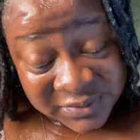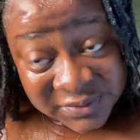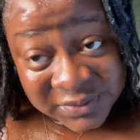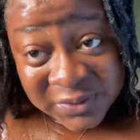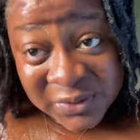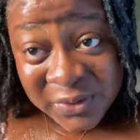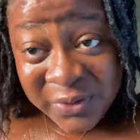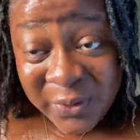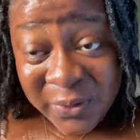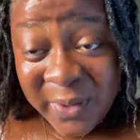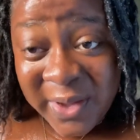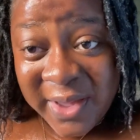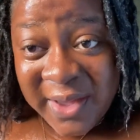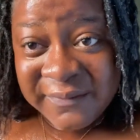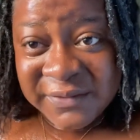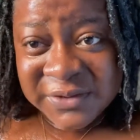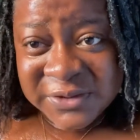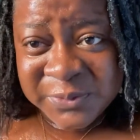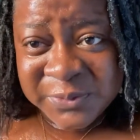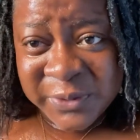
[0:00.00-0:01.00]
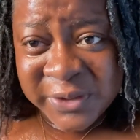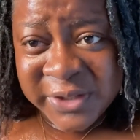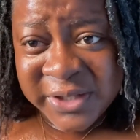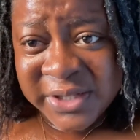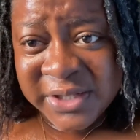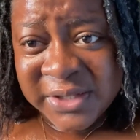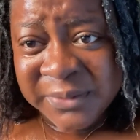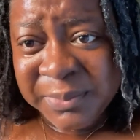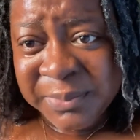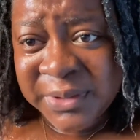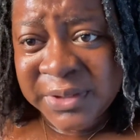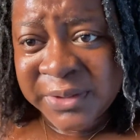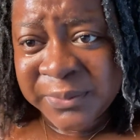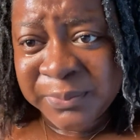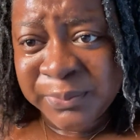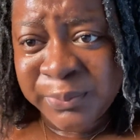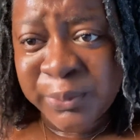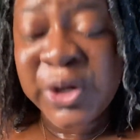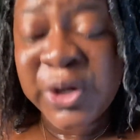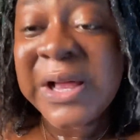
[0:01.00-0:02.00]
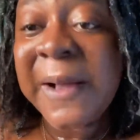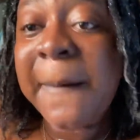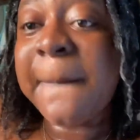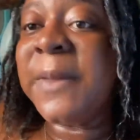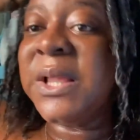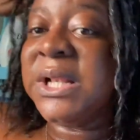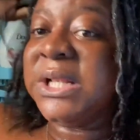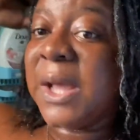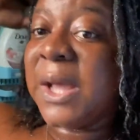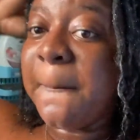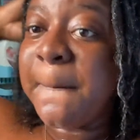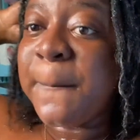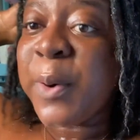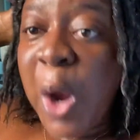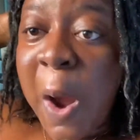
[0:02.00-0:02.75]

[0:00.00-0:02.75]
in. Though I haven't spotted any product build-up.